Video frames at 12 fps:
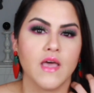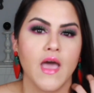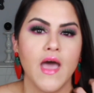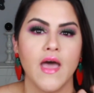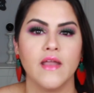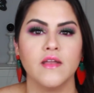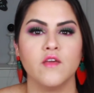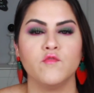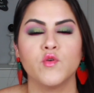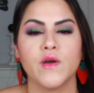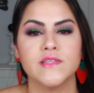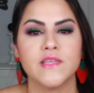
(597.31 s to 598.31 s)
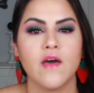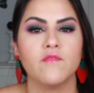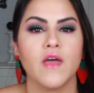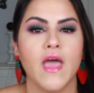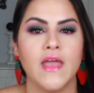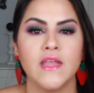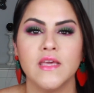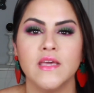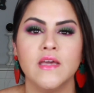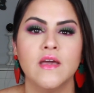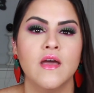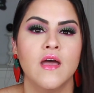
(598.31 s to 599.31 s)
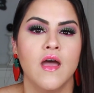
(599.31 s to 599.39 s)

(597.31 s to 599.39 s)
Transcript: And if you guys have any,